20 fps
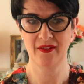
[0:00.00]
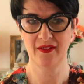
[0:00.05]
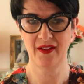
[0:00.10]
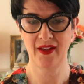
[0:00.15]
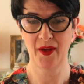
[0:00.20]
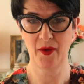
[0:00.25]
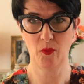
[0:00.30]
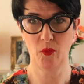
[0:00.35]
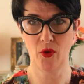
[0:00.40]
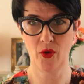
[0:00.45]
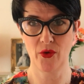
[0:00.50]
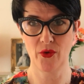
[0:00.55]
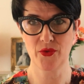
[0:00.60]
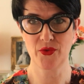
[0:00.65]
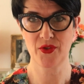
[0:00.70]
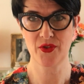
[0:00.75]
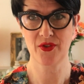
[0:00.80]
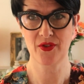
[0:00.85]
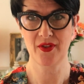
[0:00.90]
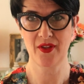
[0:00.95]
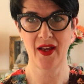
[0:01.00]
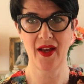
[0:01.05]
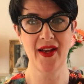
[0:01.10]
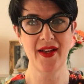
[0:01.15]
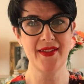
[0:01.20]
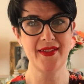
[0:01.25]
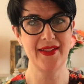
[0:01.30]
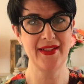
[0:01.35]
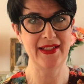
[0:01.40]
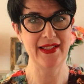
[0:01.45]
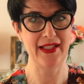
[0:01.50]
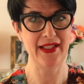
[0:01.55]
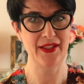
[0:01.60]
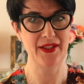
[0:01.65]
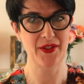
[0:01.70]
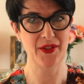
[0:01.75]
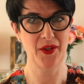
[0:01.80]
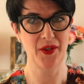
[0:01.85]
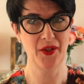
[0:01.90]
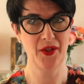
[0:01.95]
it was, as did
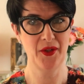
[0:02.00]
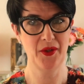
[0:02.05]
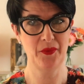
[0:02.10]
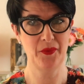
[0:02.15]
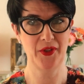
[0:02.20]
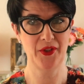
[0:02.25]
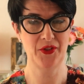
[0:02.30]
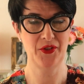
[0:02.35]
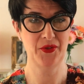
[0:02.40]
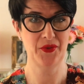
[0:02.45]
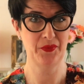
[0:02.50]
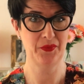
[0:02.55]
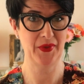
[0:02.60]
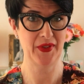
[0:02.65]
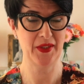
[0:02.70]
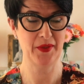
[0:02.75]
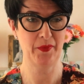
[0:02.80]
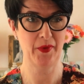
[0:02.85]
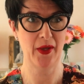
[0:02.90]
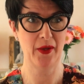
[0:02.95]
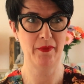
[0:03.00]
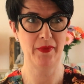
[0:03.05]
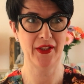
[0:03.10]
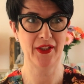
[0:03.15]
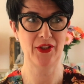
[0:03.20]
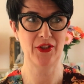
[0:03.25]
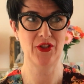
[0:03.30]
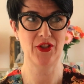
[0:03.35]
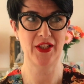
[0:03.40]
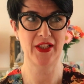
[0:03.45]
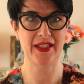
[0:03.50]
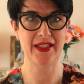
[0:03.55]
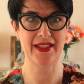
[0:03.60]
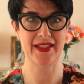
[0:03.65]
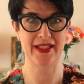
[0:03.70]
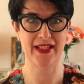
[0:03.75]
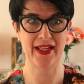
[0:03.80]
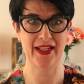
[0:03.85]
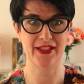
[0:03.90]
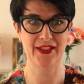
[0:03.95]
Linda when we spoke, because she
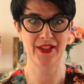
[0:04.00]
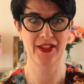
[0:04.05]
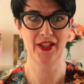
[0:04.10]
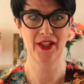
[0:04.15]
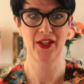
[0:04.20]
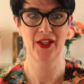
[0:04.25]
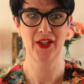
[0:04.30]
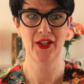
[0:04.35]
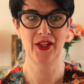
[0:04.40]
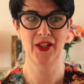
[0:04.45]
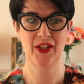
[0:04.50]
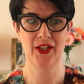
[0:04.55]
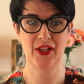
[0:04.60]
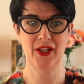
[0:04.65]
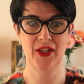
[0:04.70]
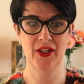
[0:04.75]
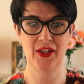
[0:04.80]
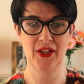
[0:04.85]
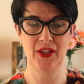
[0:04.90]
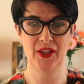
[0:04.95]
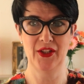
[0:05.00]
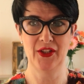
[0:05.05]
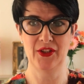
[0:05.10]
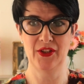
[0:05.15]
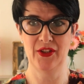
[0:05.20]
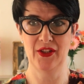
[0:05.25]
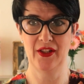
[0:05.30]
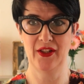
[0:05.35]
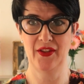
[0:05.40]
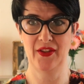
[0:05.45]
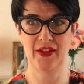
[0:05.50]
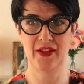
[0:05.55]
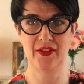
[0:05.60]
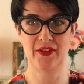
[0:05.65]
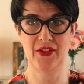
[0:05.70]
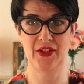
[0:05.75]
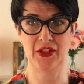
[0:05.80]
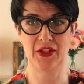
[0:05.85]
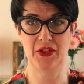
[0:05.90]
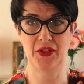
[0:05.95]
said, I
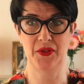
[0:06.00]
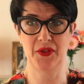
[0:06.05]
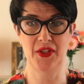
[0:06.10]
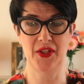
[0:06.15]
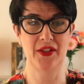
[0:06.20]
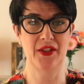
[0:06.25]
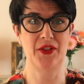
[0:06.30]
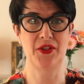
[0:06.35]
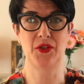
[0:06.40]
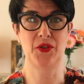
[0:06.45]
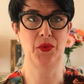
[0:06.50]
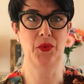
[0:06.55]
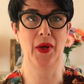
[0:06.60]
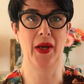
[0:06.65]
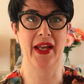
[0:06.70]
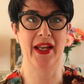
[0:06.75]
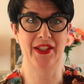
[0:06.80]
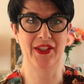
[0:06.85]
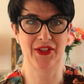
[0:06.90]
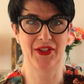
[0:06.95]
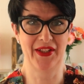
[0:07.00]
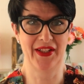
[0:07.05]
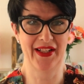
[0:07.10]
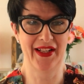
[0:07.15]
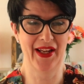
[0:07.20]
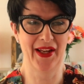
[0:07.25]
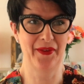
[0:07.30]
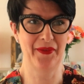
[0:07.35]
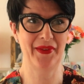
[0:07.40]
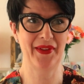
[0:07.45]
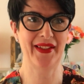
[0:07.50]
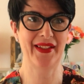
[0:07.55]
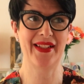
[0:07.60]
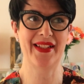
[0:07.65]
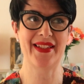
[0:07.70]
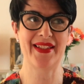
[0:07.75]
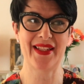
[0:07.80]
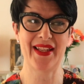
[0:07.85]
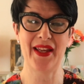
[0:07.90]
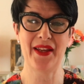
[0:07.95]
think she started to twitch, you know,
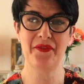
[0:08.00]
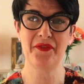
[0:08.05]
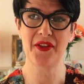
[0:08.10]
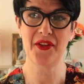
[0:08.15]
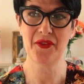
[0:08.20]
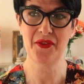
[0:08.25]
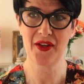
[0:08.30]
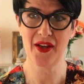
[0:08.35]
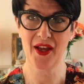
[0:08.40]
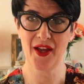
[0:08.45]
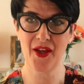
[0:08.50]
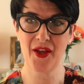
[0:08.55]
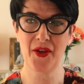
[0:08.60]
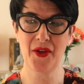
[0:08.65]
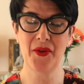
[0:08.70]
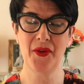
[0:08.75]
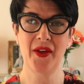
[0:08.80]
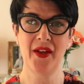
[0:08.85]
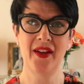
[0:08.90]
because if you know